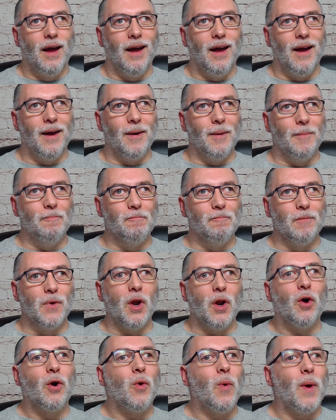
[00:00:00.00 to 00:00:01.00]

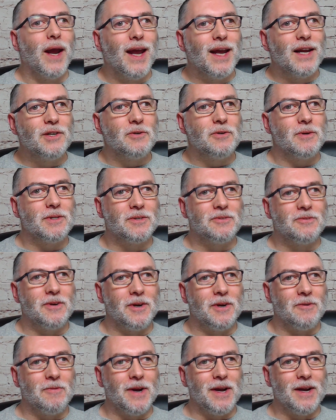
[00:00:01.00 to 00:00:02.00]
not quite into it
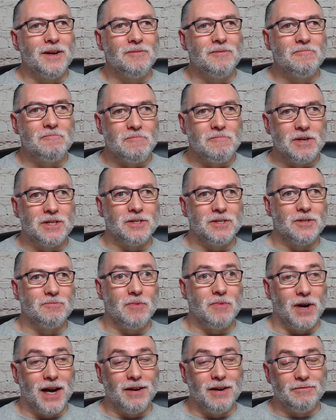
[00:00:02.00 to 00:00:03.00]
straight away, which is
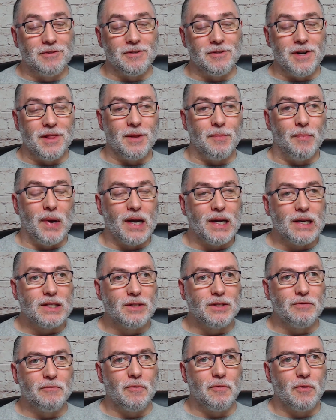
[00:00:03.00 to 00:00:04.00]
what I've done in the past,
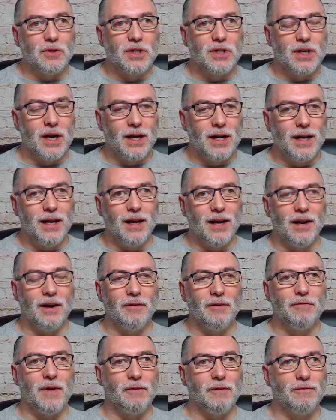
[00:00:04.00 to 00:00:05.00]
unfortunately, and
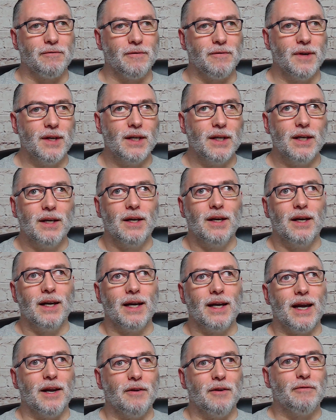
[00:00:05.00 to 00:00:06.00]
I've
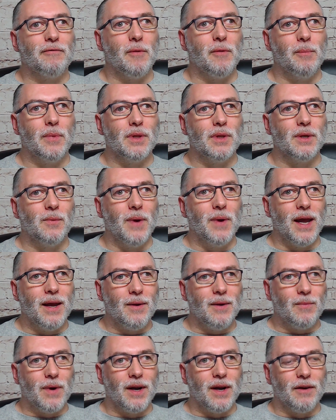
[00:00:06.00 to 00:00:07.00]
kind of fumbled away
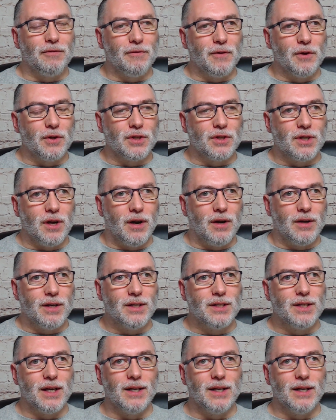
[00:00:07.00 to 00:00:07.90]
when I first started,